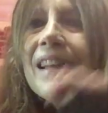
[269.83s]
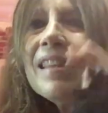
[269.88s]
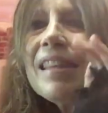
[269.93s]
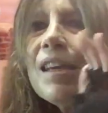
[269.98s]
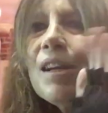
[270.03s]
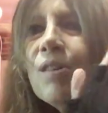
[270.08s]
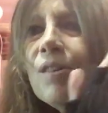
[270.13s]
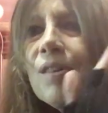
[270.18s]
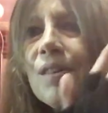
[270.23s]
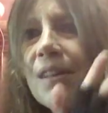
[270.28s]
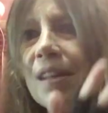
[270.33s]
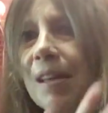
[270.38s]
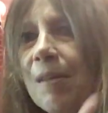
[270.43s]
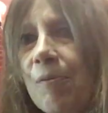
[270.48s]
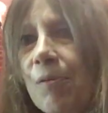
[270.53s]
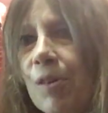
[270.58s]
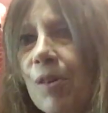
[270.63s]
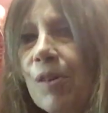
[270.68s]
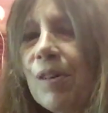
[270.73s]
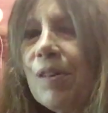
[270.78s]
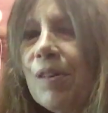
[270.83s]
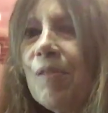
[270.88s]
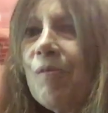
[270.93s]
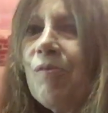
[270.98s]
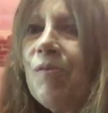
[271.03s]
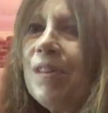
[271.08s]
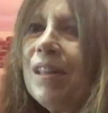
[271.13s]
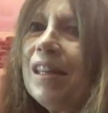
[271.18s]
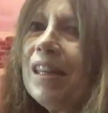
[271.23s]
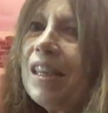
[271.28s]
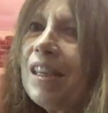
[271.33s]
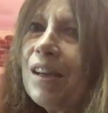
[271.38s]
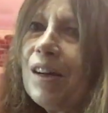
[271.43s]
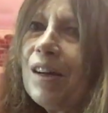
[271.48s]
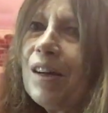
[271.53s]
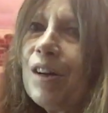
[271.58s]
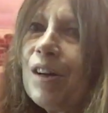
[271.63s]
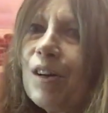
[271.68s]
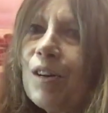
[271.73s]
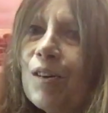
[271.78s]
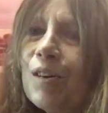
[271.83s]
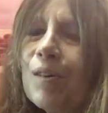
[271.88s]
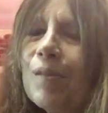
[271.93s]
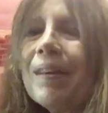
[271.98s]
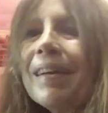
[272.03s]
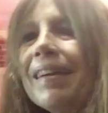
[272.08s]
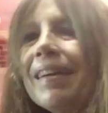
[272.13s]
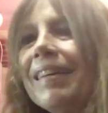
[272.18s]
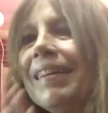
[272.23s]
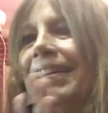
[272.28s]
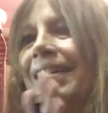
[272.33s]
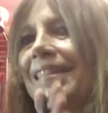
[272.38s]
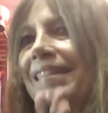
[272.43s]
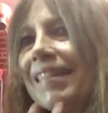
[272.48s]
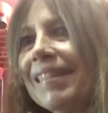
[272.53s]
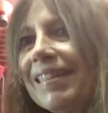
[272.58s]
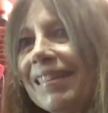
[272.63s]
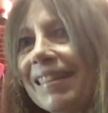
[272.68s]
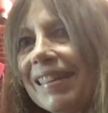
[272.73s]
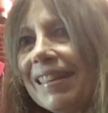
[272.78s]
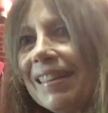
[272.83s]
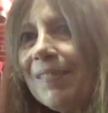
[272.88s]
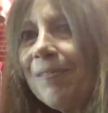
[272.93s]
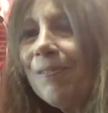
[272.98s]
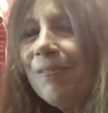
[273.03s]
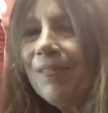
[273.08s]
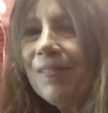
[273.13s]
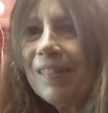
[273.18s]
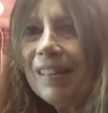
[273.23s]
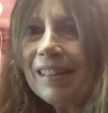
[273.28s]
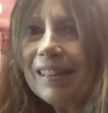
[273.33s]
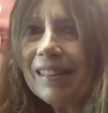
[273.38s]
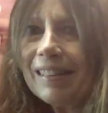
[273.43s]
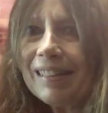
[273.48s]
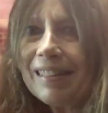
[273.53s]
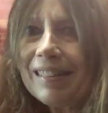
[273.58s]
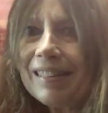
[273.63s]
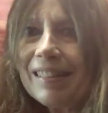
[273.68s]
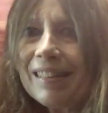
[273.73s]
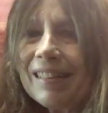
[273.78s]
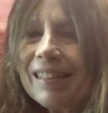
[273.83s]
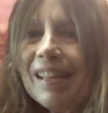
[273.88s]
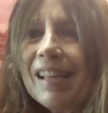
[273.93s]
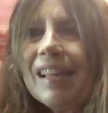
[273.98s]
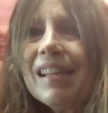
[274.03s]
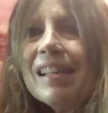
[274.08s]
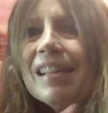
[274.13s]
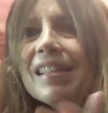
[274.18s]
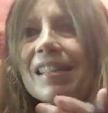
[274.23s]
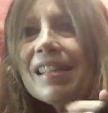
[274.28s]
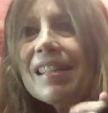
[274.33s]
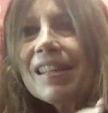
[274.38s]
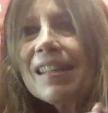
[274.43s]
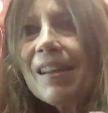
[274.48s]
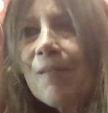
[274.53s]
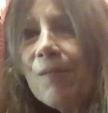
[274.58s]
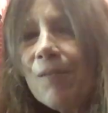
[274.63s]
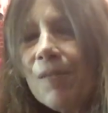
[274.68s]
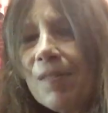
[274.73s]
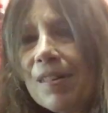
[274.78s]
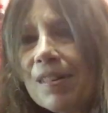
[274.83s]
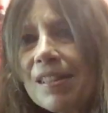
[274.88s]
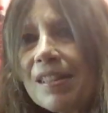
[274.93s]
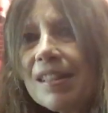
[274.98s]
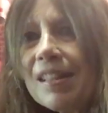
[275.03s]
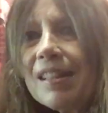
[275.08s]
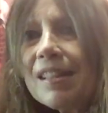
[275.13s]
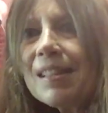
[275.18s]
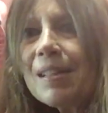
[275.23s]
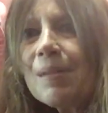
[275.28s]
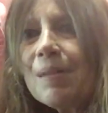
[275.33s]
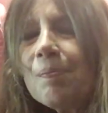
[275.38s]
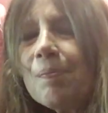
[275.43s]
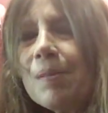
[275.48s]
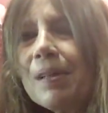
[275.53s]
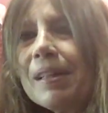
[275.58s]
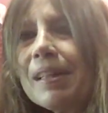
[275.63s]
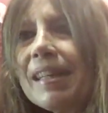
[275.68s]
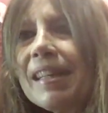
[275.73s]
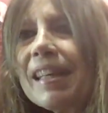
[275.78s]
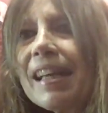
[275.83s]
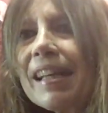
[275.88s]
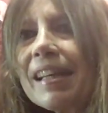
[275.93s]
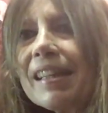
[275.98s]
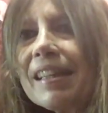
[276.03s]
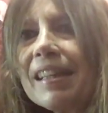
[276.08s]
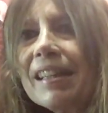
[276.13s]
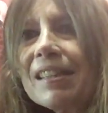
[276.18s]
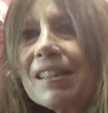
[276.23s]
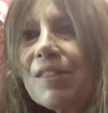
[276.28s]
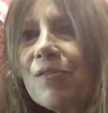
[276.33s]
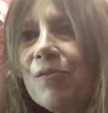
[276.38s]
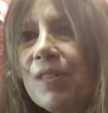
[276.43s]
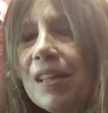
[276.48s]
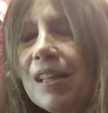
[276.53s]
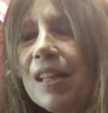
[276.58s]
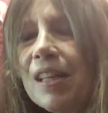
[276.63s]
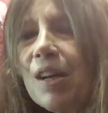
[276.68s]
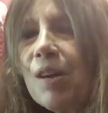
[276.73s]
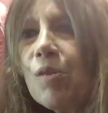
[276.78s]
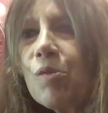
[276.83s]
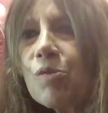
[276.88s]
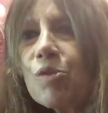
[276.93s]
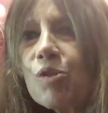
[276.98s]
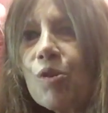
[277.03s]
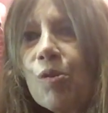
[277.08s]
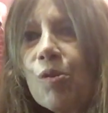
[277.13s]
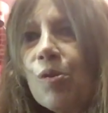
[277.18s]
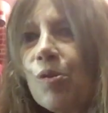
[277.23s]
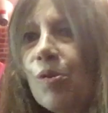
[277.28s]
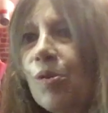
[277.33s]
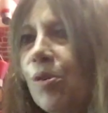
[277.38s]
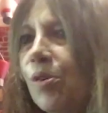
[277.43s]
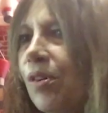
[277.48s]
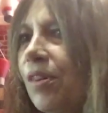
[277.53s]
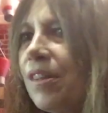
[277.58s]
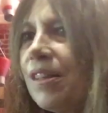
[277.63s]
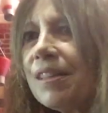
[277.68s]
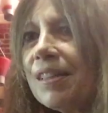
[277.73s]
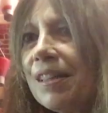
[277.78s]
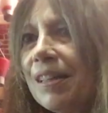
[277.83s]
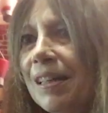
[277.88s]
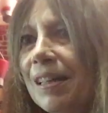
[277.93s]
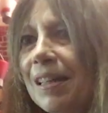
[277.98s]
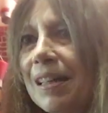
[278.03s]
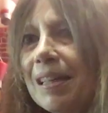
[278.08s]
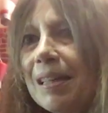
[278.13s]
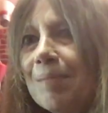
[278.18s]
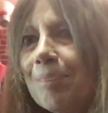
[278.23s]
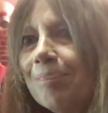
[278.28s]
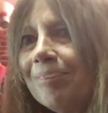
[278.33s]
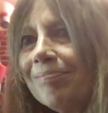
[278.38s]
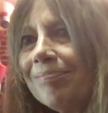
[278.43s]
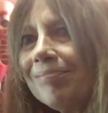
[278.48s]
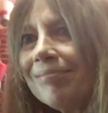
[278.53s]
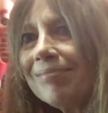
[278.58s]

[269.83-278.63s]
They are never on video. It's a difference. It's a difference than somebody that does videos all the time